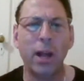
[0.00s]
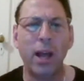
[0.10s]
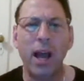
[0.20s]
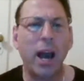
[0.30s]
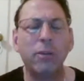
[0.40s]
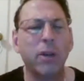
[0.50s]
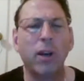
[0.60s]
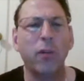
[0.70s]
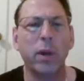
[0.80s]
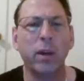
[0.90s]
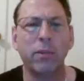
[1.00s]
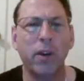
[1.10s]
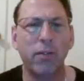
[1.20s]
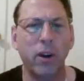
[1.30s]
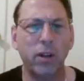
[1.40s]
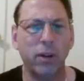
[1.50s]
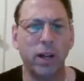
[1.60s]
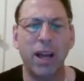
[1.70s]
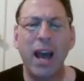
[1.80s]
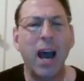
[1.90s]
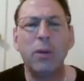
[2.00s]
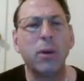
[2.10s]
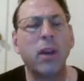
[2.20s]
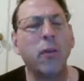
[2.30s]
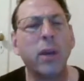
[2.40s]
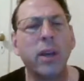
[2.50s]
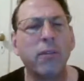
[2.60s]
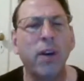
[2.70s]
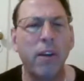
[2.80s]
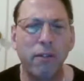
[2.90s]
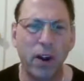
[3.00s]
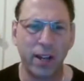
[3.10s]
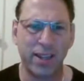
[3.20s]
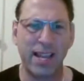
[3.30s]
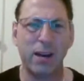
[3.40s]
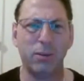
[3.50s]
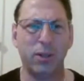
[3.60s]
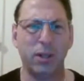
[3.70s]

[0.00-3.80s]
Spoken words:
I don't care if we killed 500. I don't care if we killed 5,000.